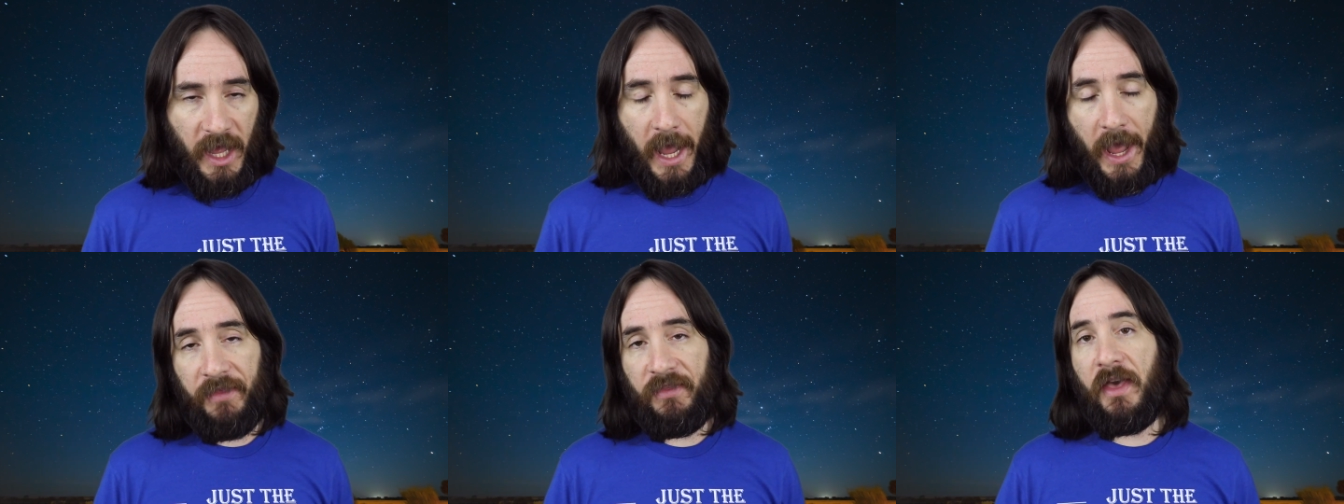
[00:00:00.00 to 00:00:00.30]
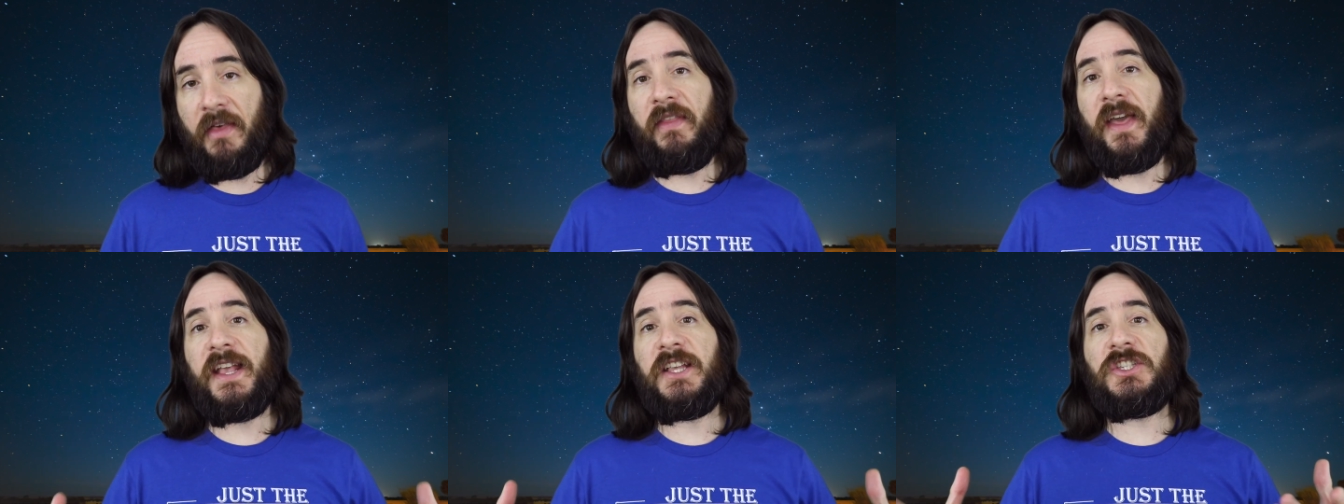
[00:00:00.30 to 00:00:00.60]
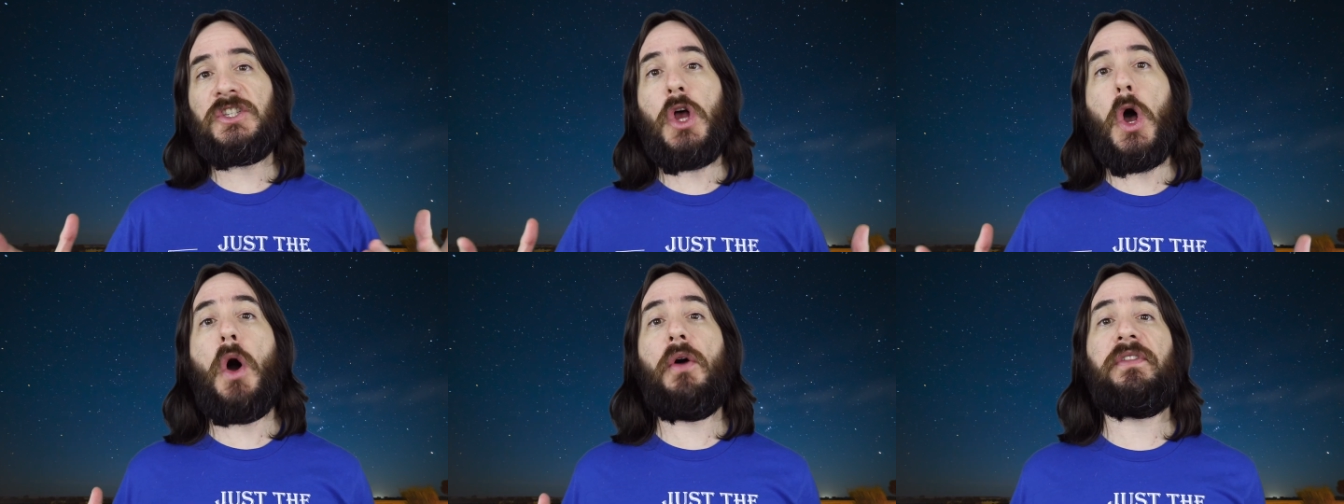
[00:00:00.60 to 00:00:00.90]
And then they
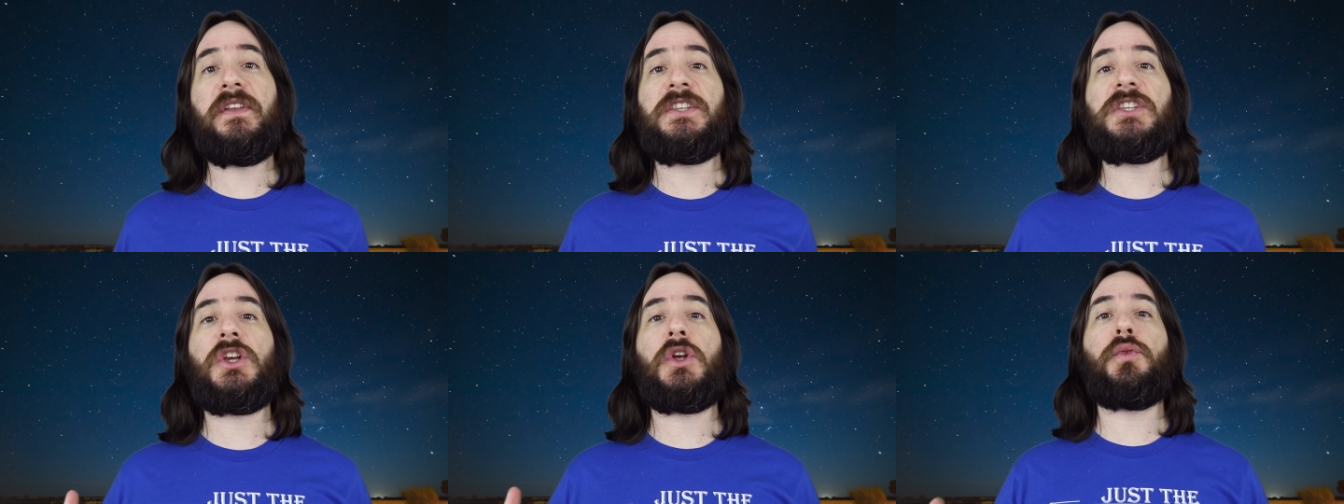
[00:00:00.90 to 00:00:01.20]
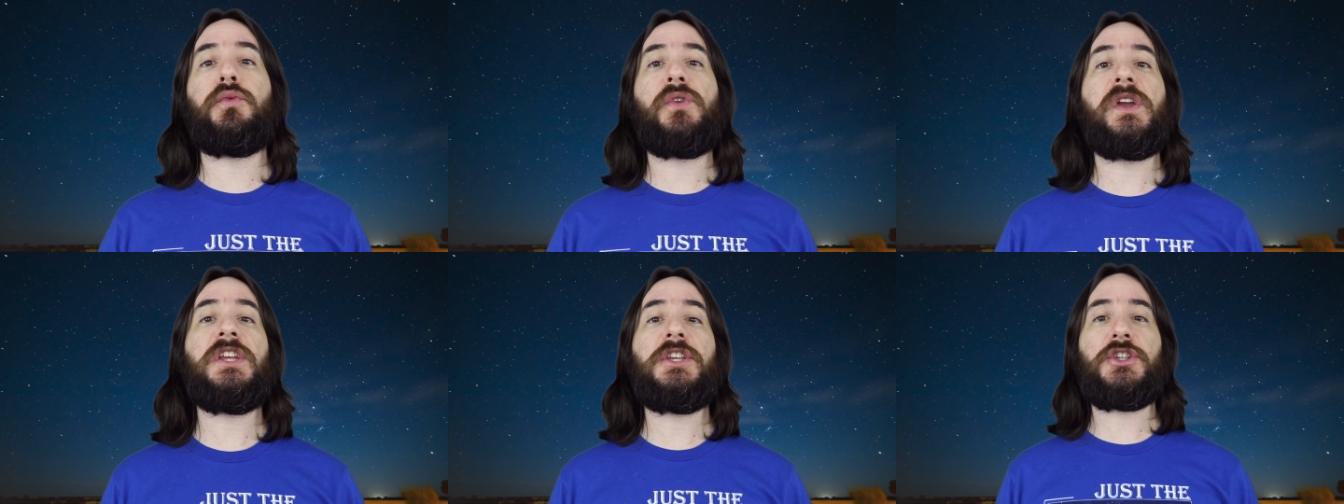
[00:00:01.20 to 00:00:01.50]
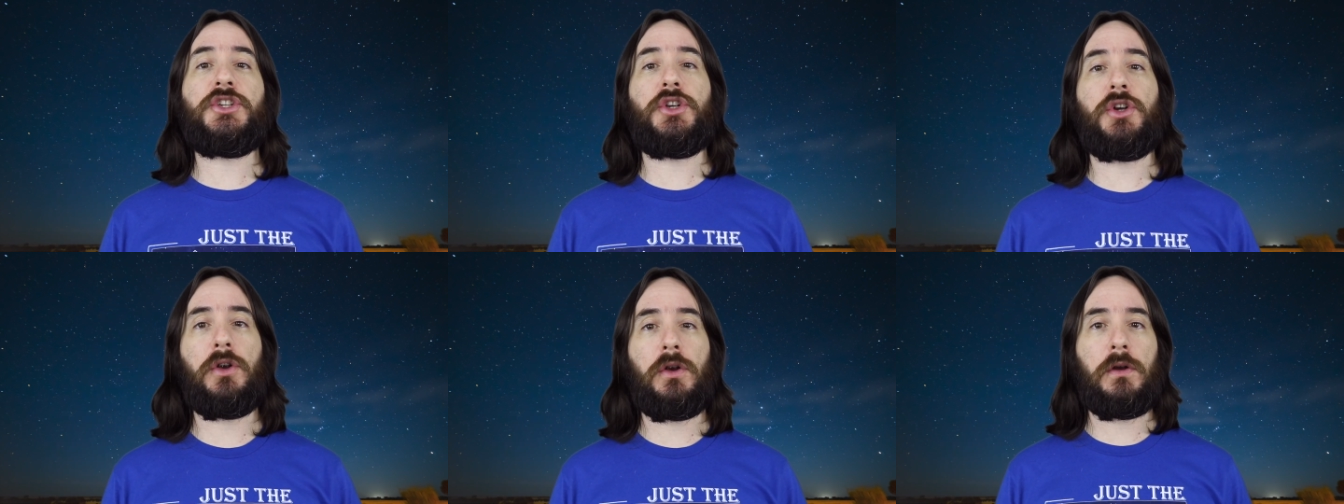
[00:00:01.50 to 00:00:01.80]
saw this
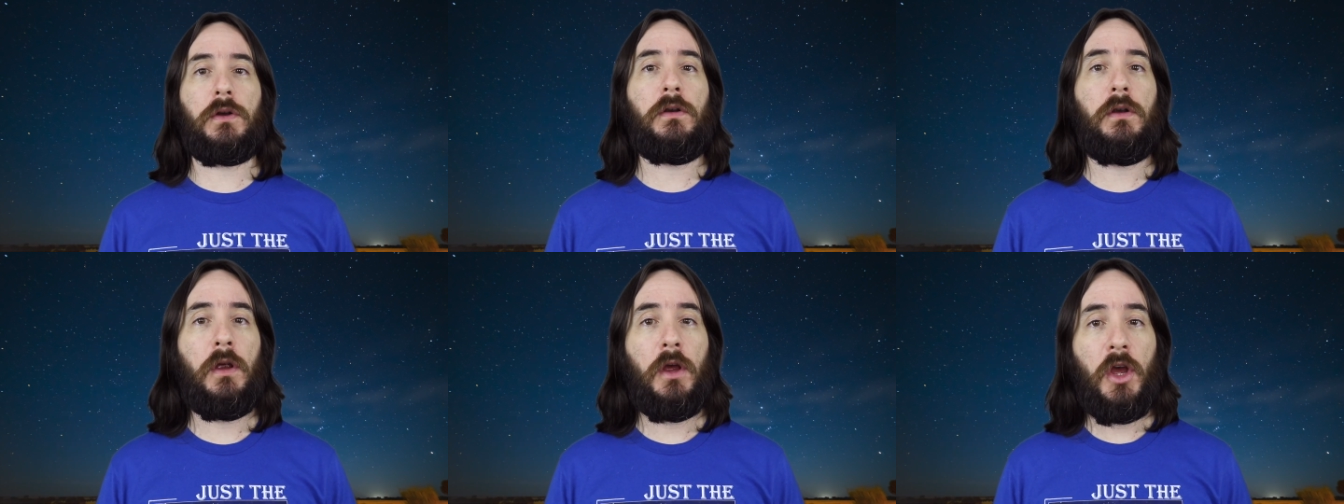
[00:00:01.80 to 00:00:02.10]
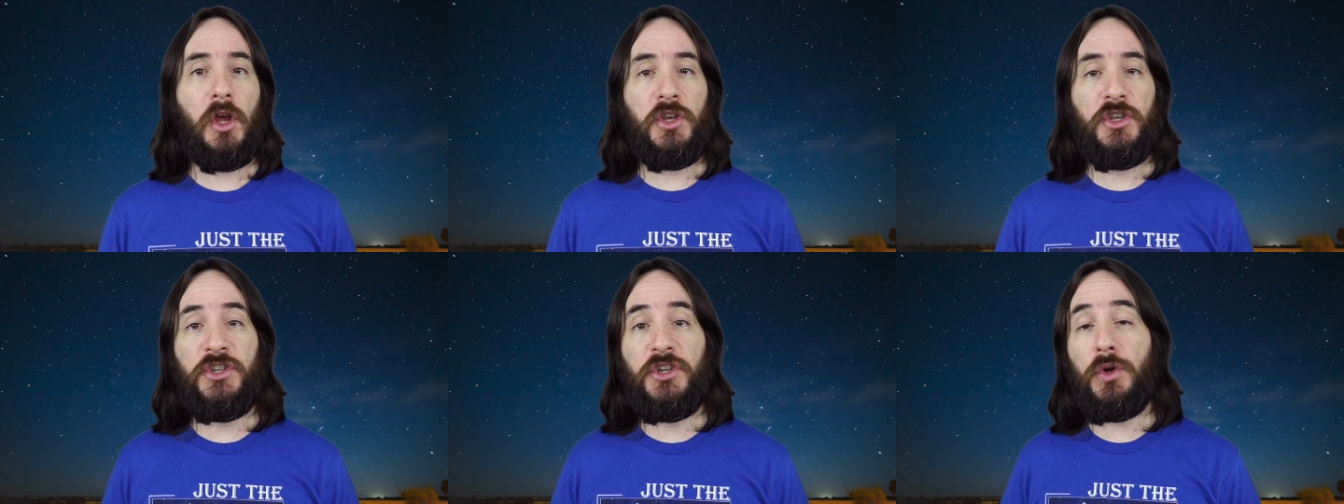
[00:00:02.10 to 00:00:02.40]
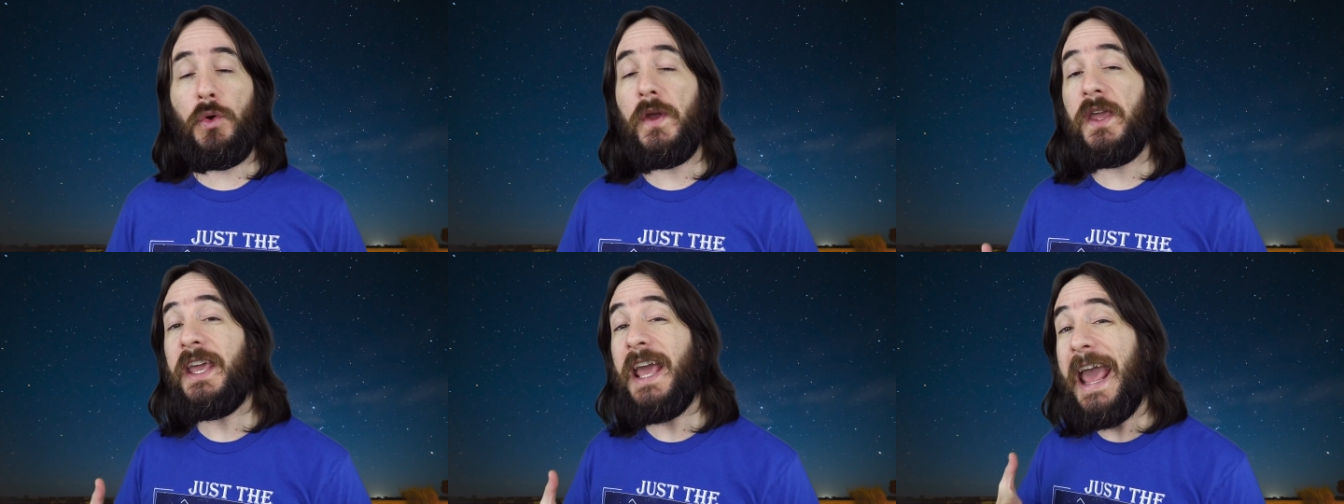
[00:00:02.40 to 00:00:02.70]
creature
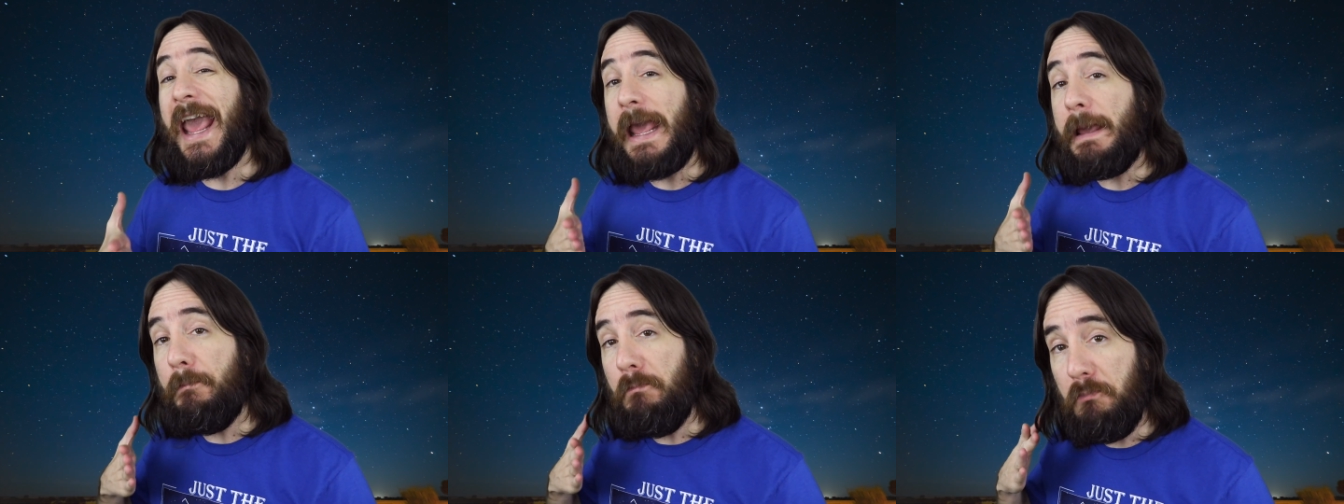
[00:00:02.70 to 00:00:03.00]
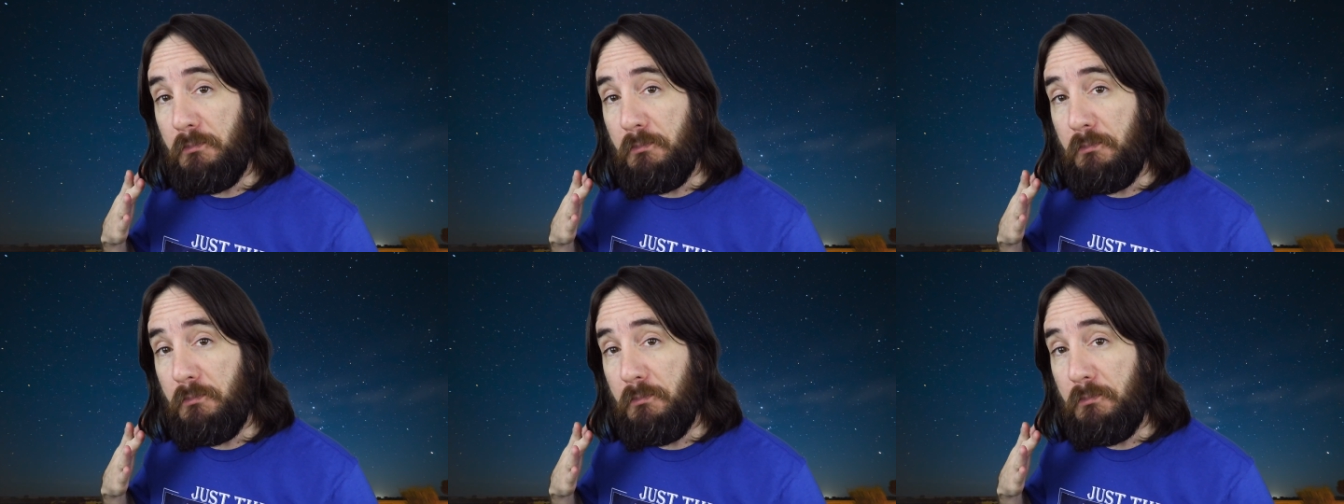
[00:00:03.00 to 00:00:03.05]
doing a